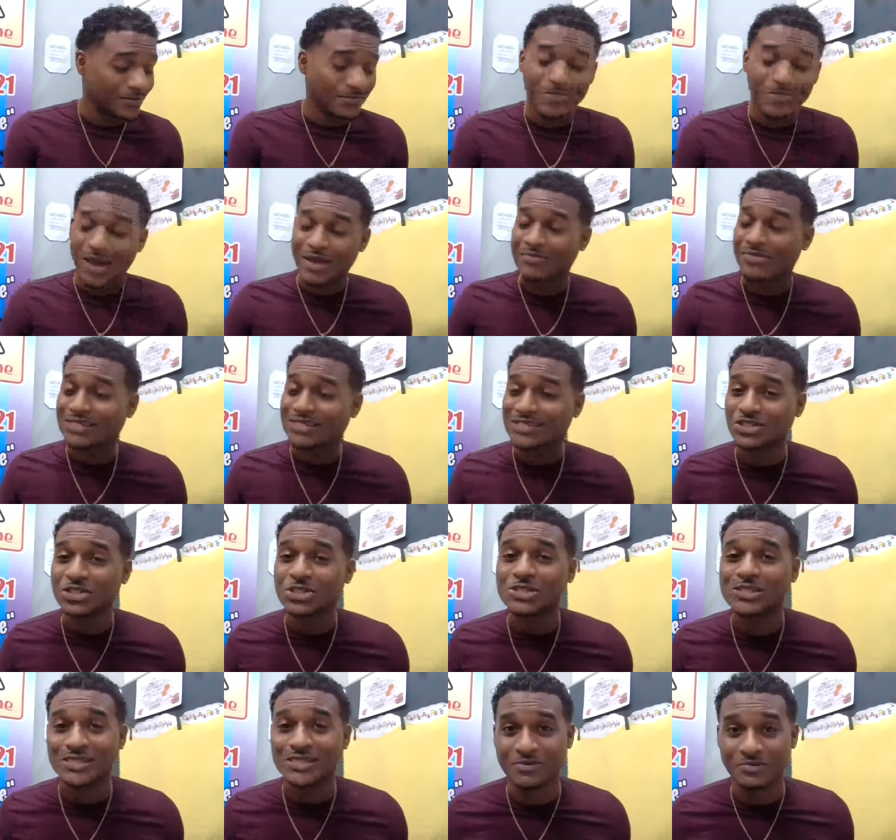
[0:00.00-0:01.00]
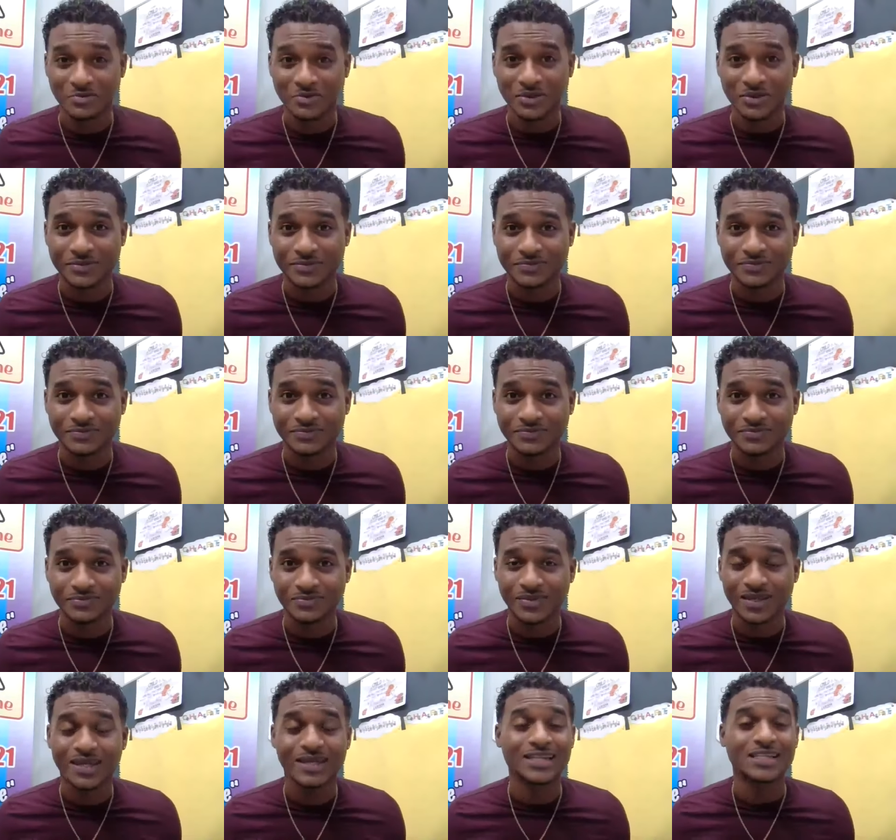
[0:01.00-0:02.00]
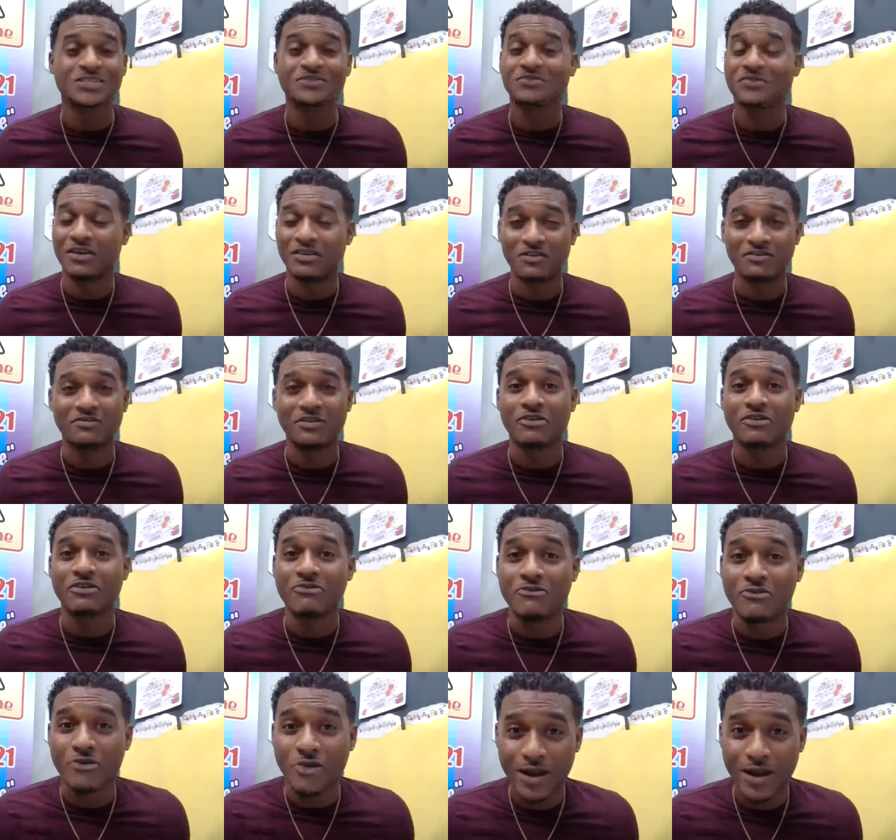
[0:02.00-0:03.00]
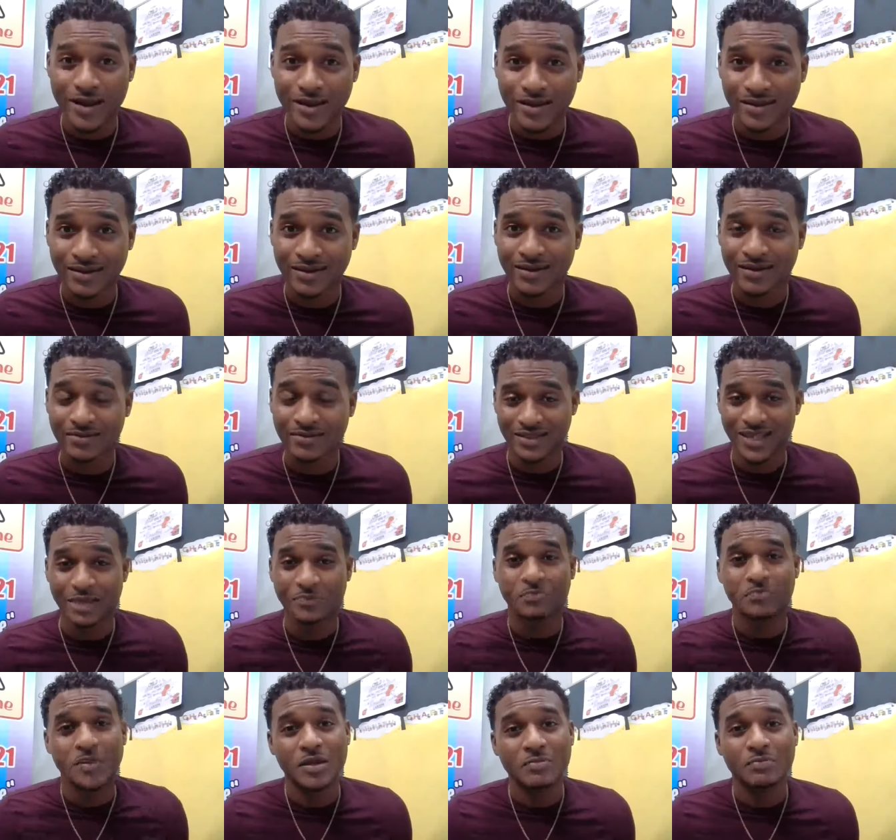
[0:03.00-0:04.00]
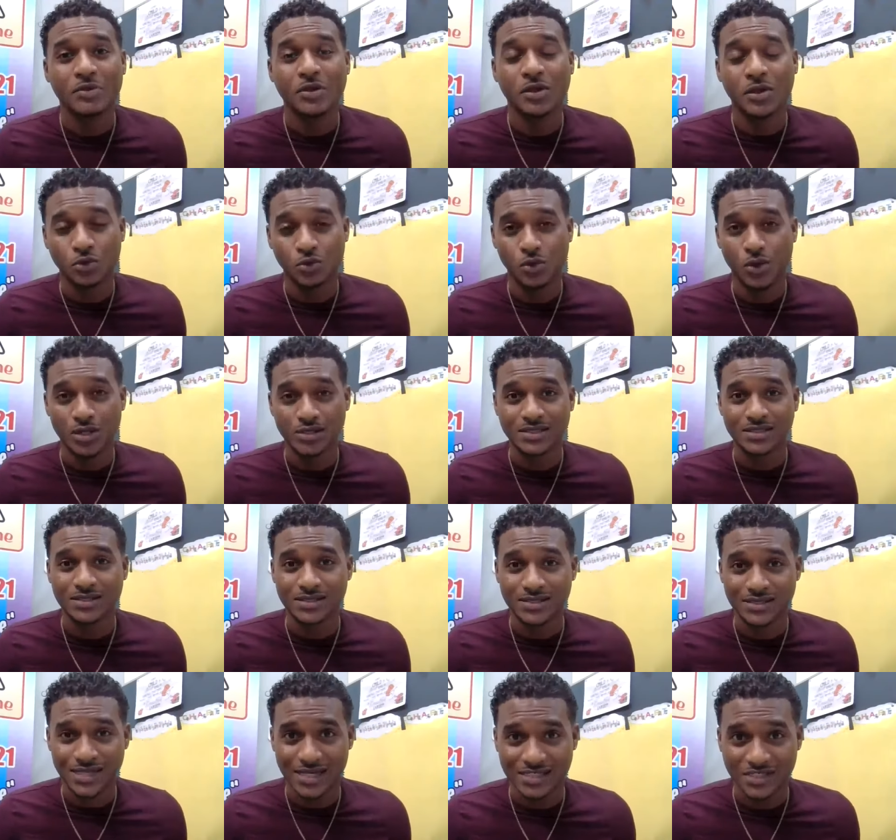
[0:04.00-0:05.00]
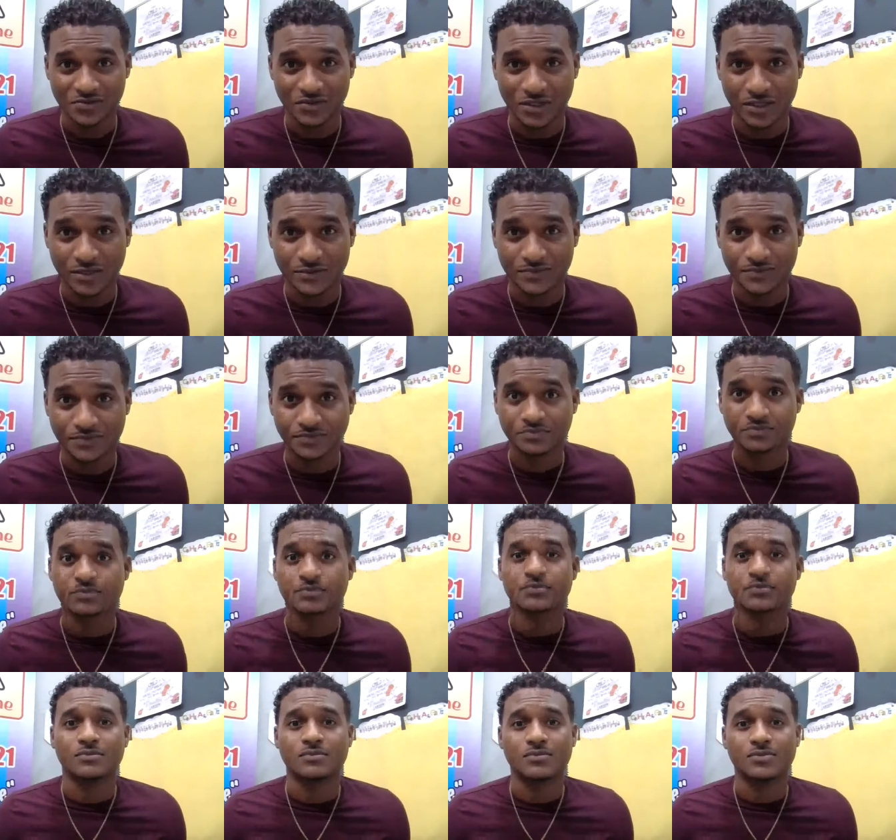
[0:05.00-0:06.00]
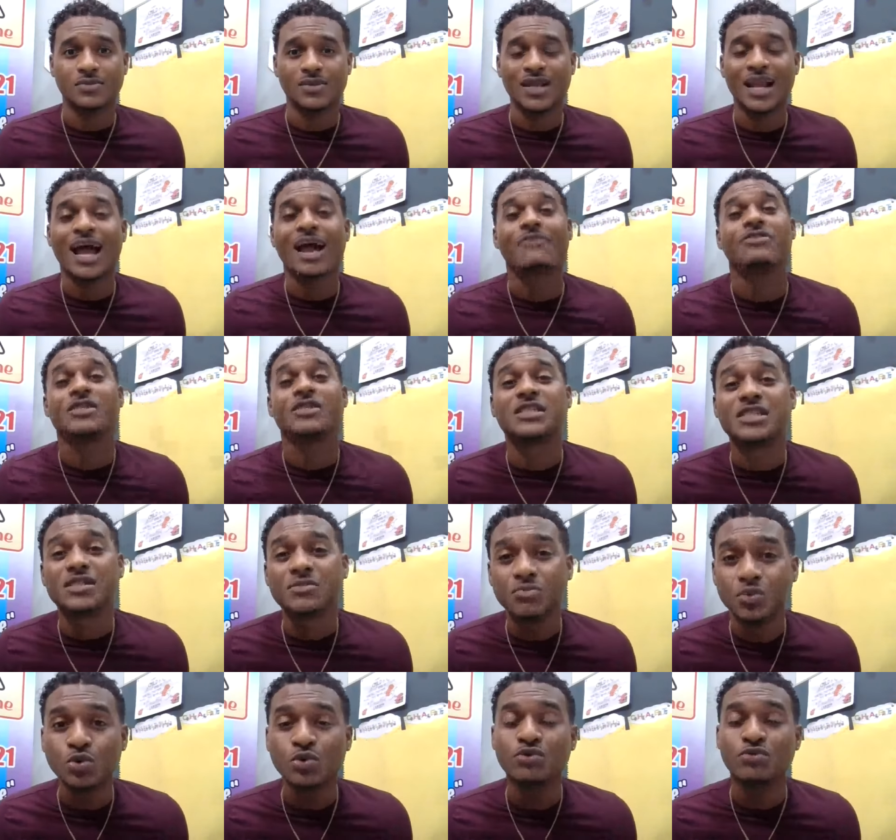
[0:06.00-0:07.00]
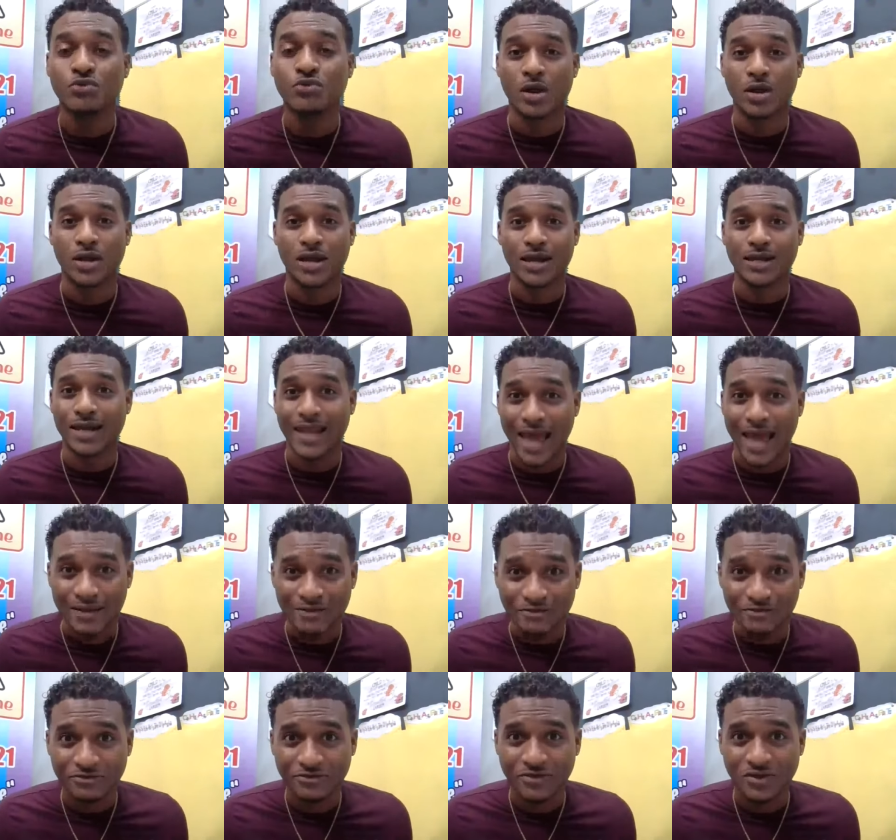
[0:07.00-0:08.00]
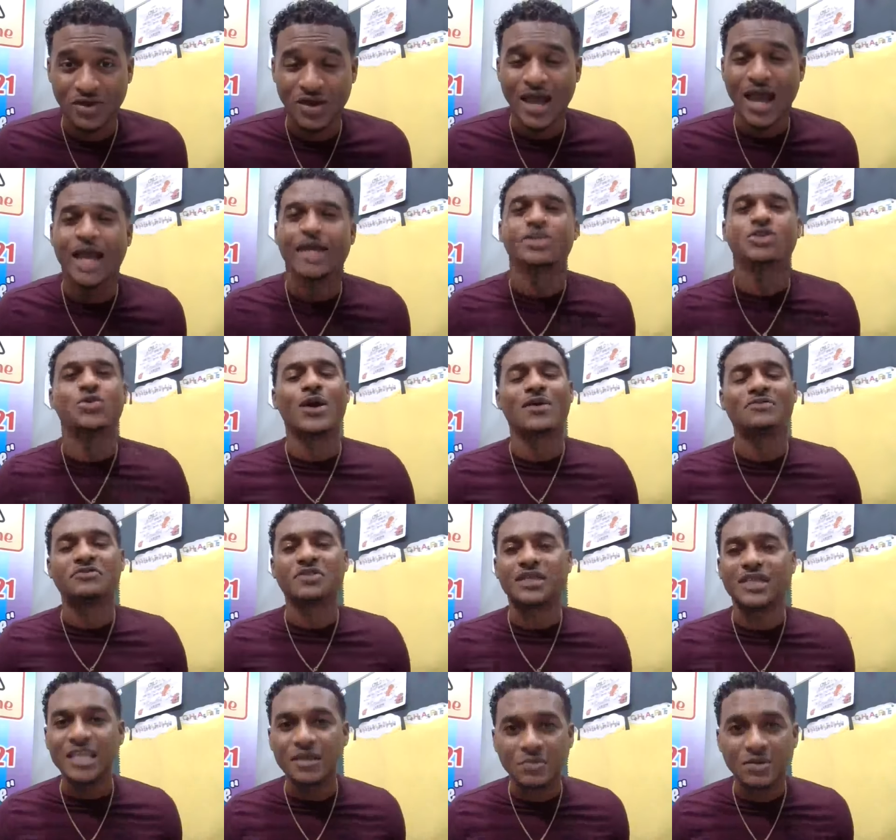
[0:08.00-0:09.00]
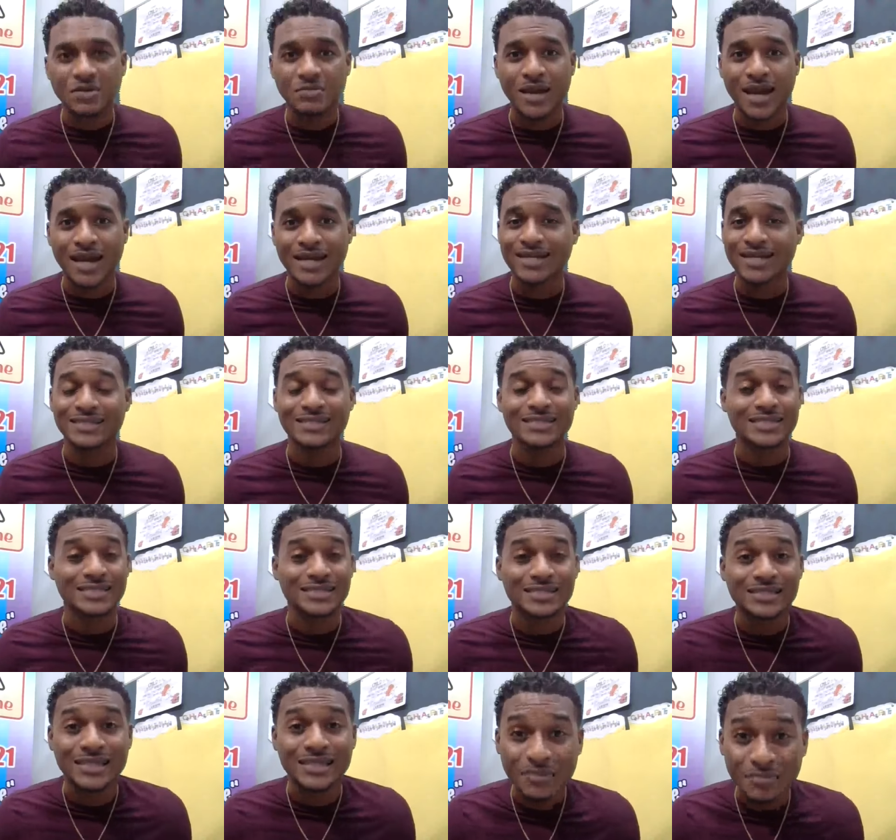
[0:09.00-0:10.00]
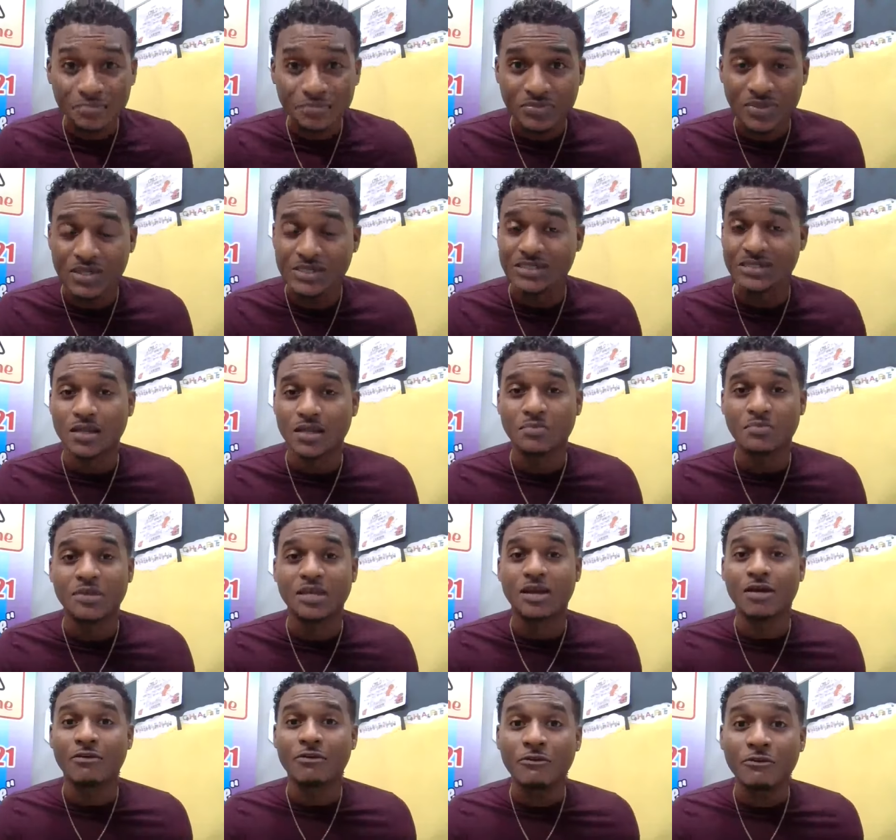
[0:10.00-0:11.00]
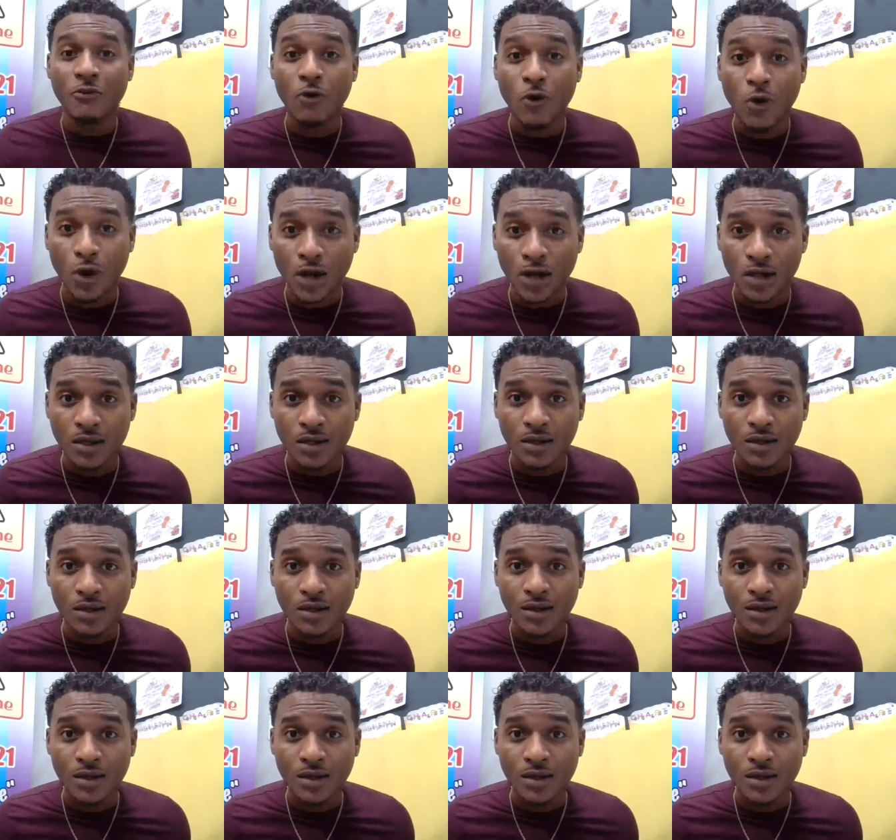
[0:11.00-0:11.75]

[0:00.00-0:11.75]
my message is simple. It is very, very rare that people who are successful have a smooth run at life. And you have to keep in mind that a slip does not mean a fall,